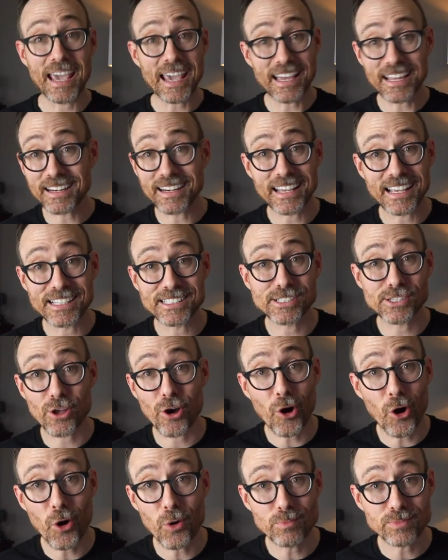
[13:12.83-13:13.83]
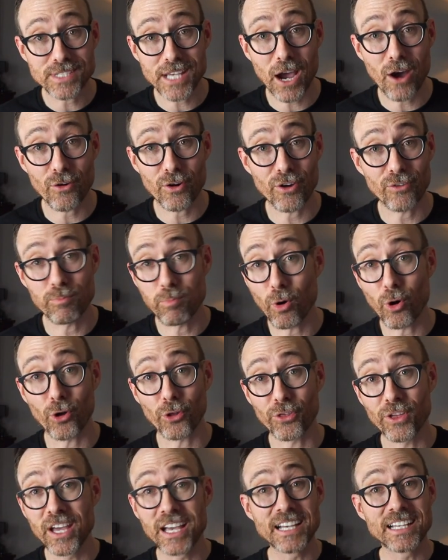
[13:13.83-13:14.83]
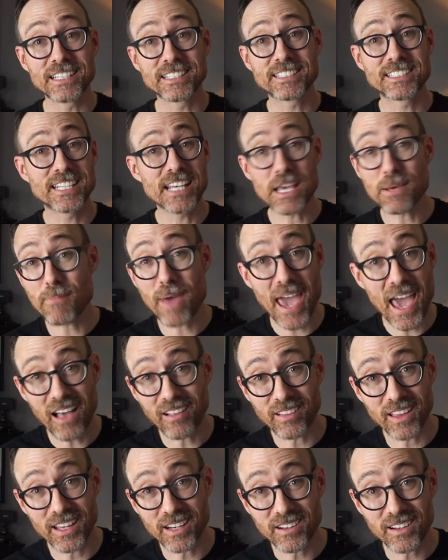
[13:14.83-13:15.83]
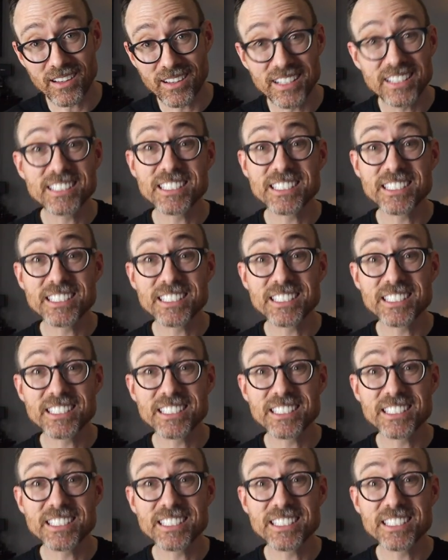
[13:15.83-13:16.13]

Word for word: And it's the hometown of both Tim Allen,